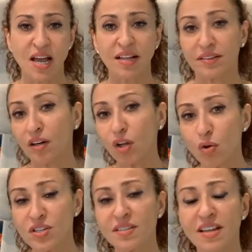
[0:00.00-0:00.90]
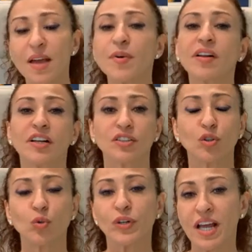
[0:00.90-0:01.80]
at the closing table and
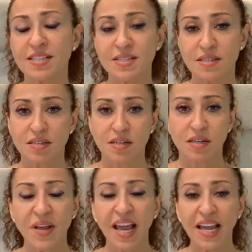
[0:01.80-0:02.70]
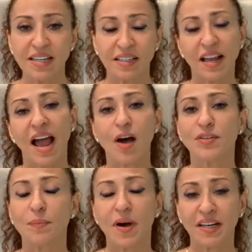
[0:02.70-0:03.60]
who gets paid and how
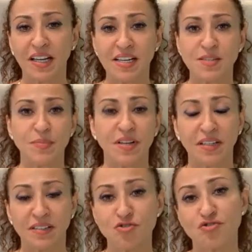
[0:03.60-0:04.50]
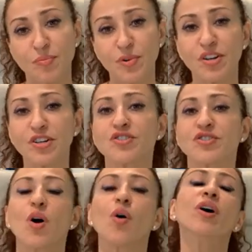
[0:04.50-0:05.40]
the money is being distributed.
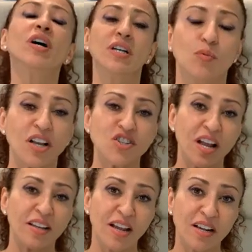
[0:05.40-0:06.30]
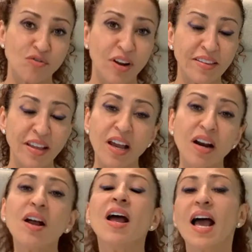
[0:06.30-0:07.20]
So watch that next right
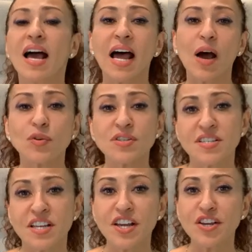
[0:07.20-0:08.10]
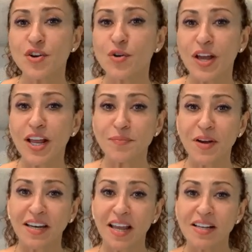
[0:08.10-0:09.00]
there. And I will see you in
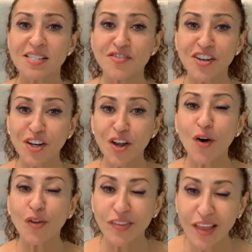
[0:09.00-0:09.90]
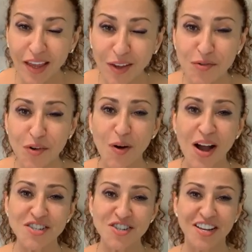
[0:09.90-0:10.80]
my next video. Thank you for
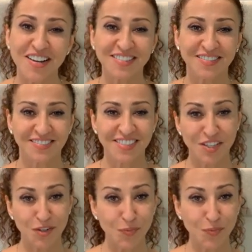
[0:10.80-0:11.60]
watching. See you